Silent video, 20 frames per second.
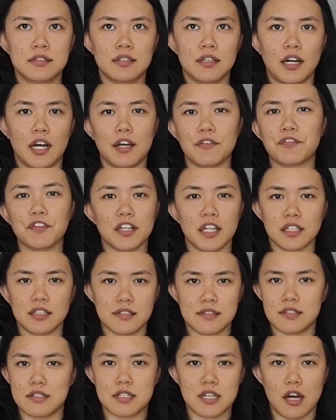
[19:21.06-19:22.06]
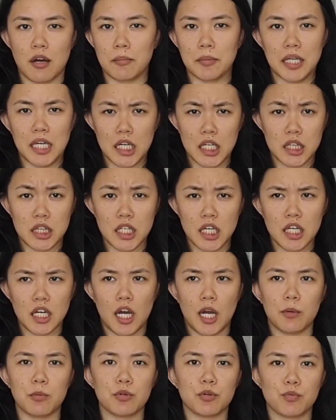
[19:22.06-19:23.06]
I feel like doesn't tell me anything.
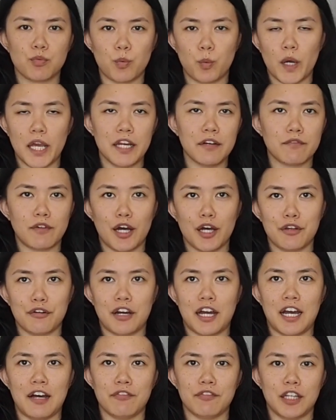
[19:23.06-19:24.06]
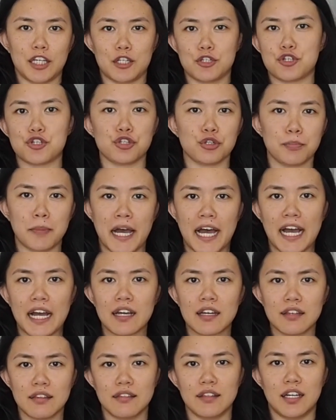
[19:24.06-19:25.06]
I would way rather have like a
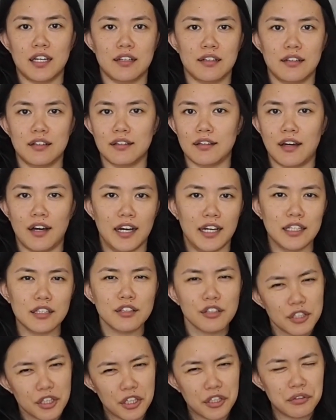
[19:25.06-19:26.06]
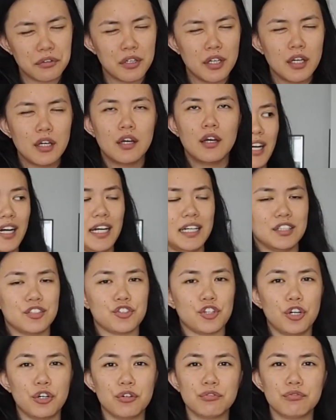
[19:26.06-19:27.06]
2-pack than a line, you know? I
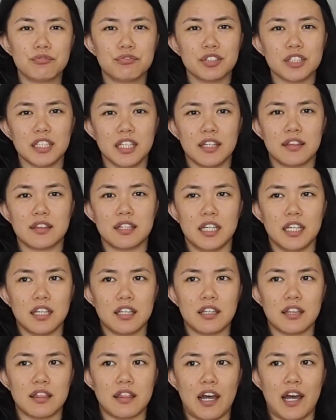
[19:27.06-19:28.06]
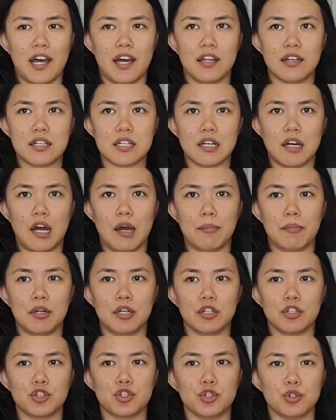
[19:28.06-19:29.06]
don't really think that I'm
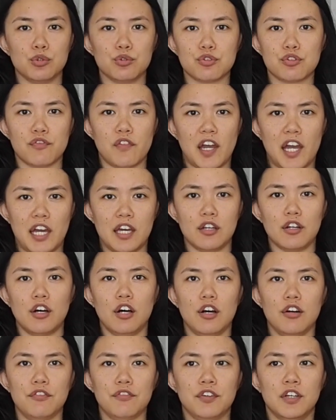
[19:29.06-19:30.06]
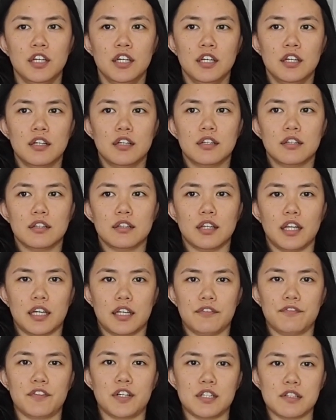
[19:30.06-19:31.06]
a huge fan of
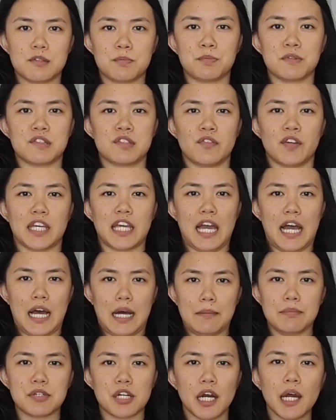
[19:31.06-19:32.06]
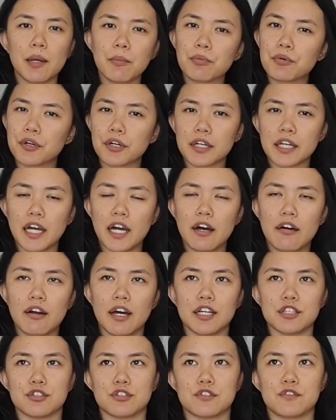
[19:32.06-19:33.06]
like a very specific ab type workout.
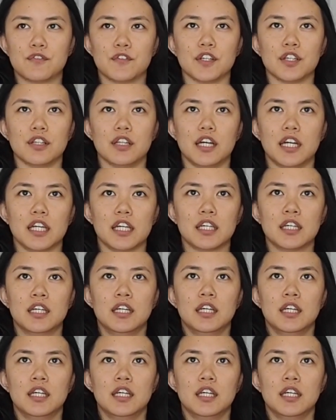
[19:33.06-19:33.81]
I just feel like